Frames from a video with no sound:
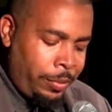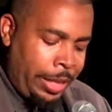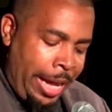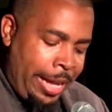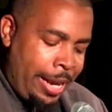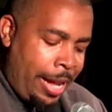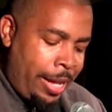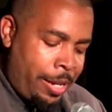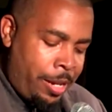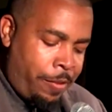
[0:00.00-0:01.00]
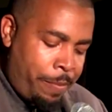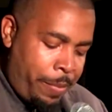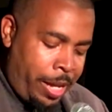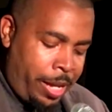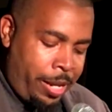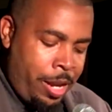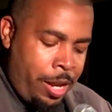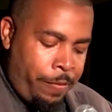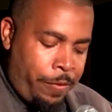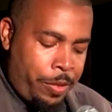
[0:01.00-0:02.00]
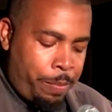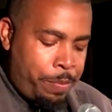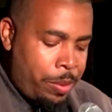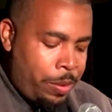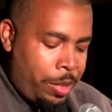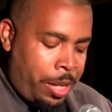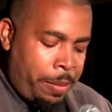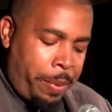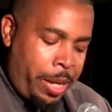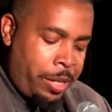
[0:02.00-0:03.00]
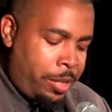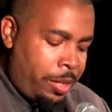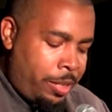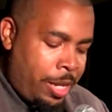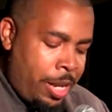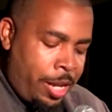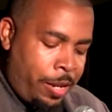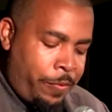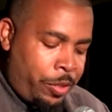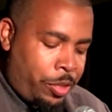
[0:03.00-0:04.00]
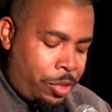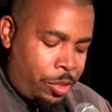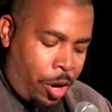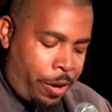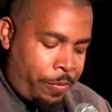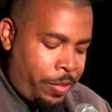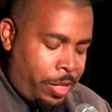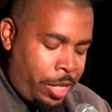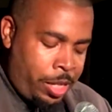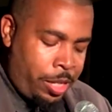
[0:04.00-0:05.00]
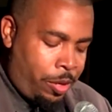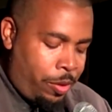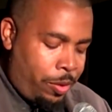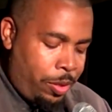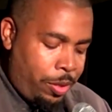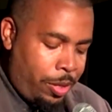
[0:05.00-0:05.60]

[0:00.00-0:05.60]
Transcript: Ain't I enough man for the beauty and patience of your starving ego?